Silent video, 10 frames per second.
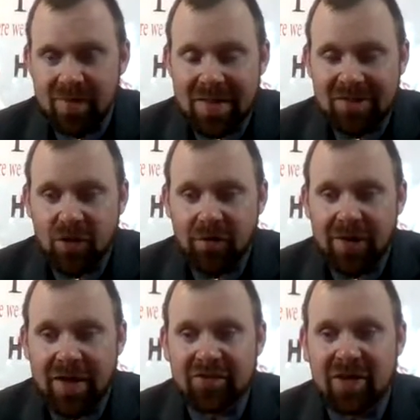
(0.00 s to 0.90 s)
Let's go to the
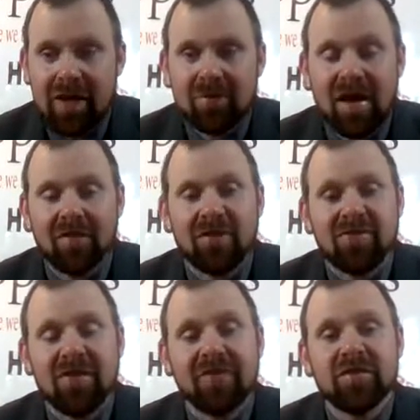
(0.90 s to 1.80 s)
next game. You have the
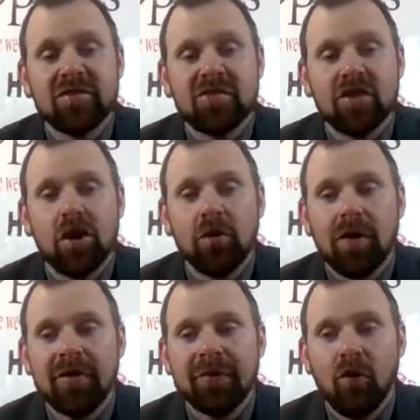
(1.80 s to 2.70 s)
San Francisco
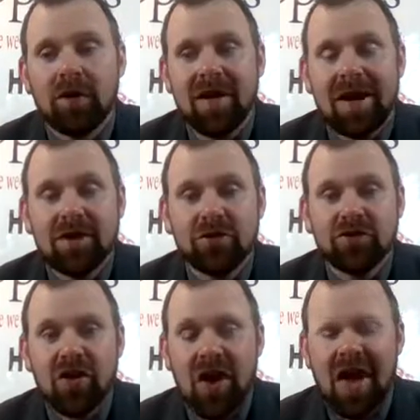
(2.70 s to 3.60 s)

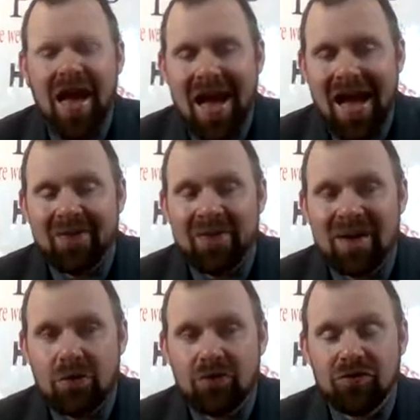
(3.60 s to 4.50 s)
49ers at
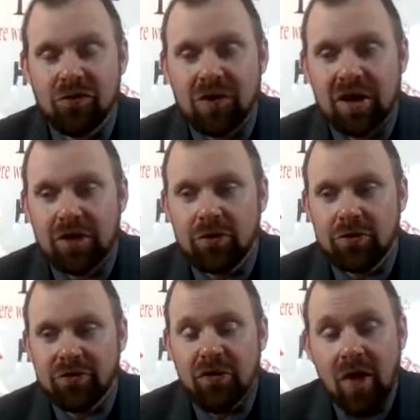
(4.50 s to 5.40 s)
the Arizona
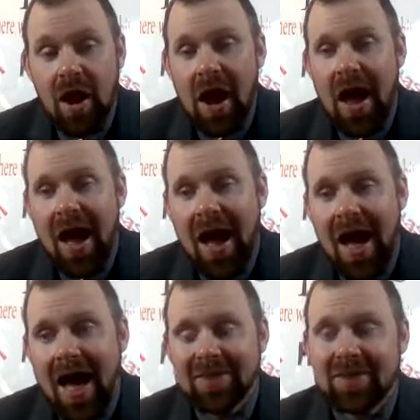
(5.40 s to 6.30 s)
Cardinals.
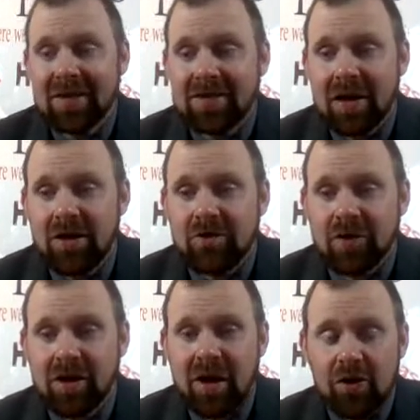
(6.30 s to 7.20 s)
I think the
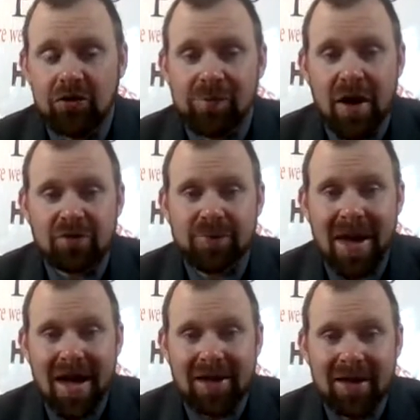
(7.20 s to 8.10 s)
Arizona Cardinals bounce
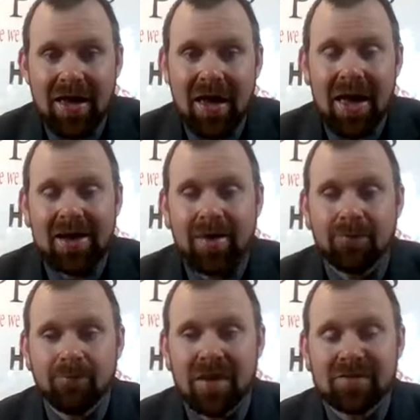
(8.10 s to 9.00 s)
back, and they
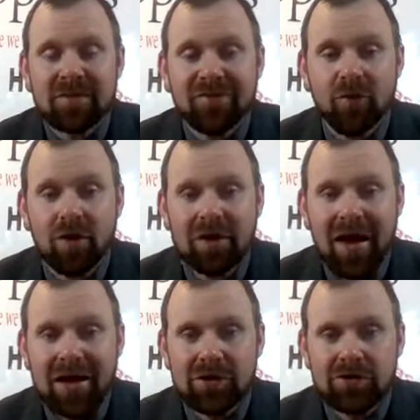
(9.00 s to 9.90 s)
beat the
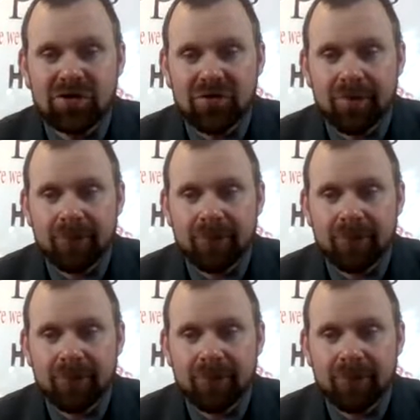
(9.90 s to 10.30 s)
49ers